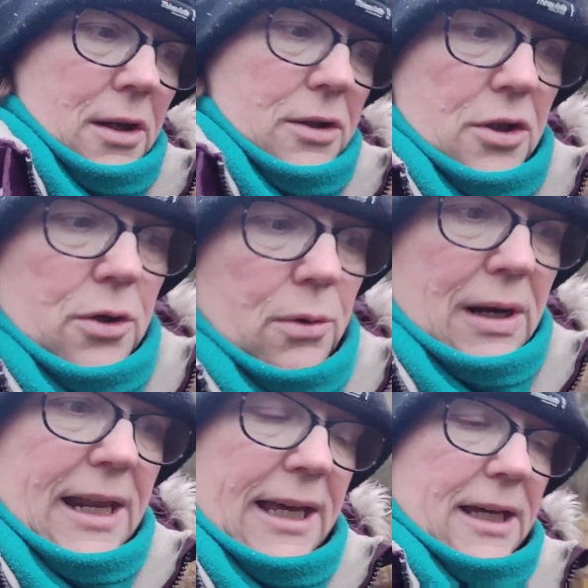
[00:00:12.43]
to
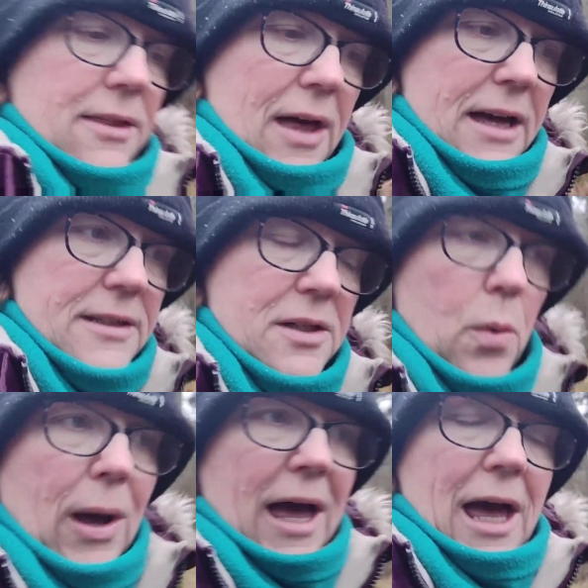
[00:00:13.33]
link their
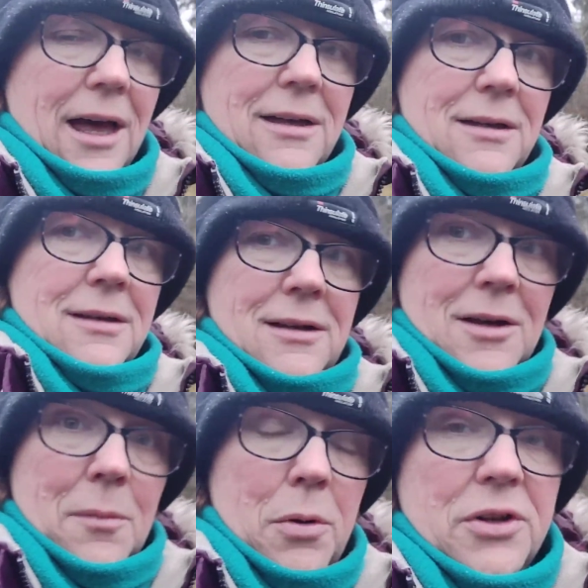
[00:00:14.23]
Square
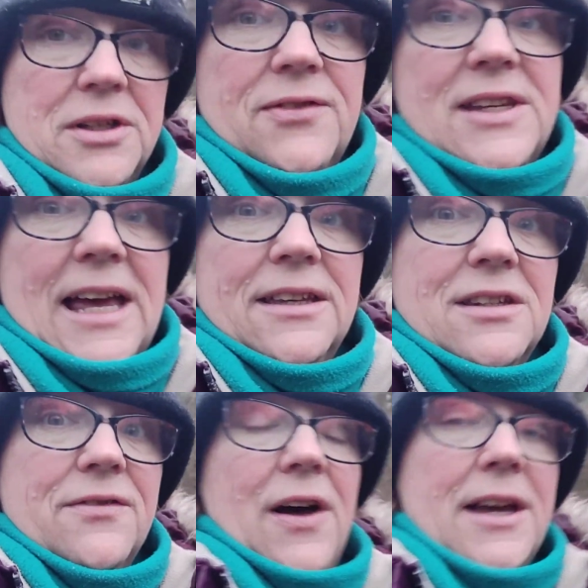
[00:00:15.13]
point of
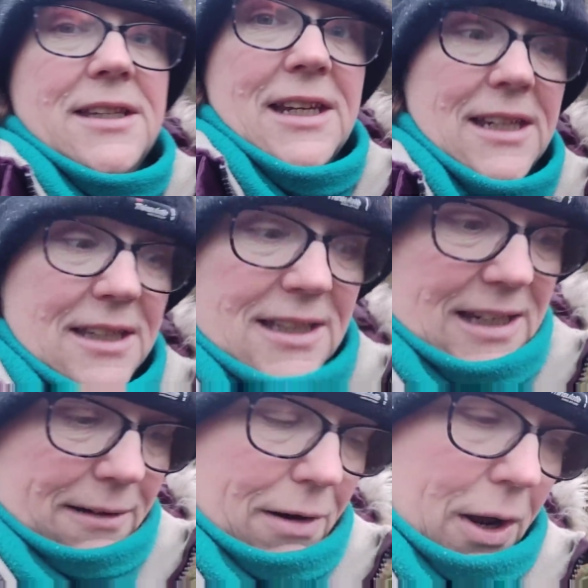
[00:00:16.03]
sales device into
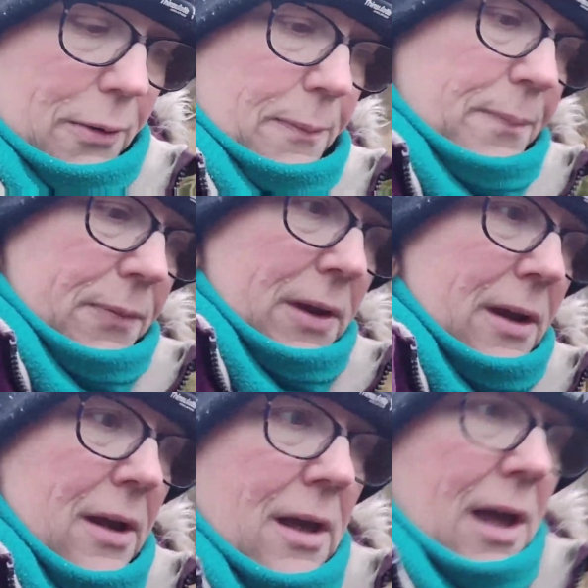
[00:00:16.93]
Xero,
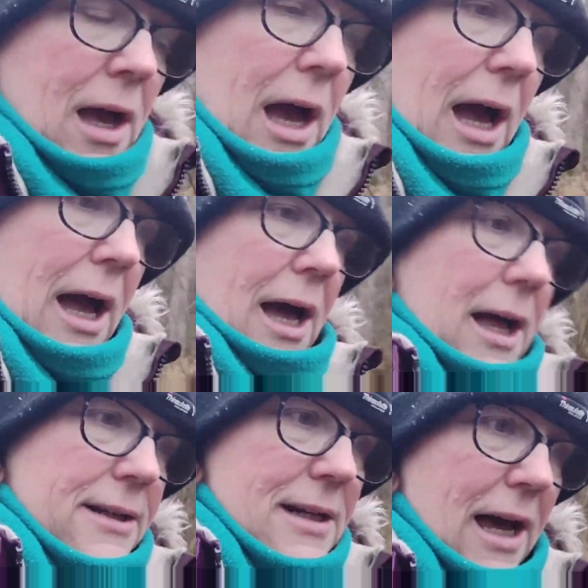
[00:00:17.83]

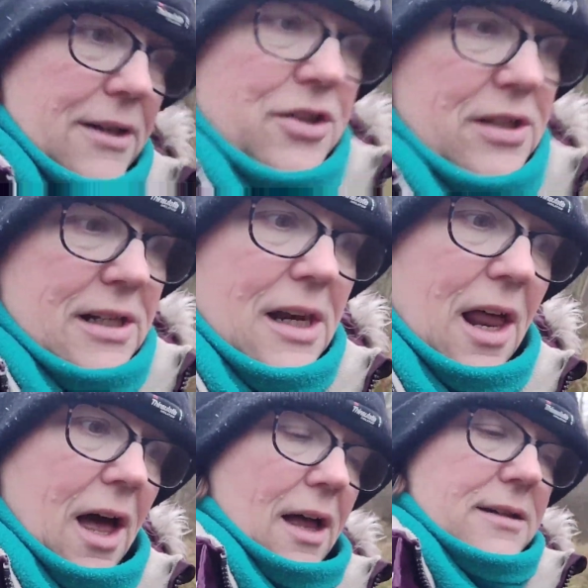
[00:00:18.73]
and I just
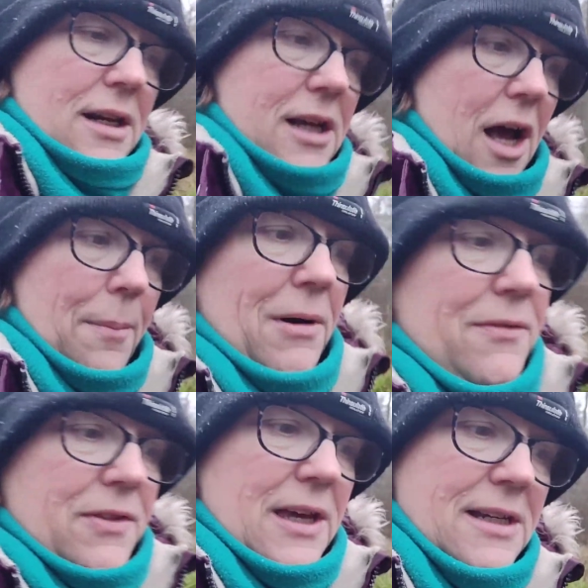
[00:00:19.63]
learnt a couple of
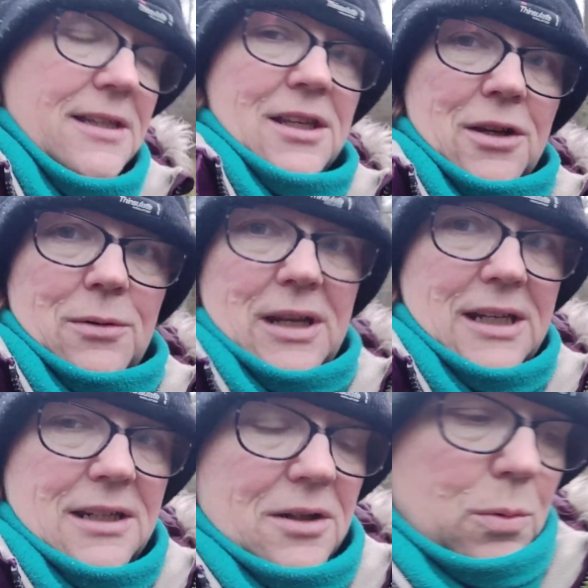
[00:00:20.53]
things that you
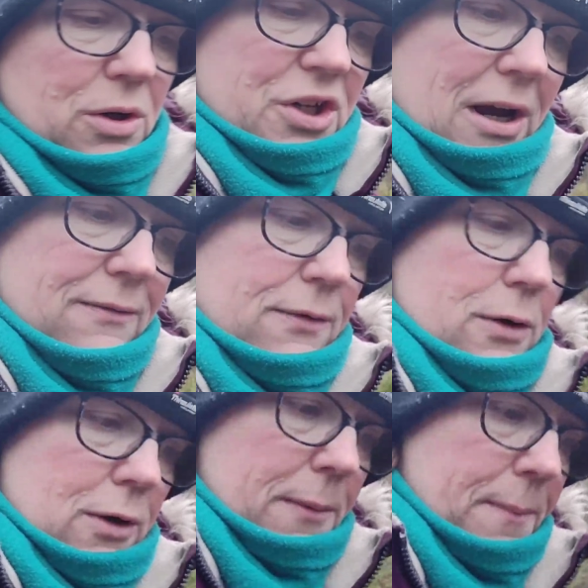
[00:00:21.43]
needed to watch out for.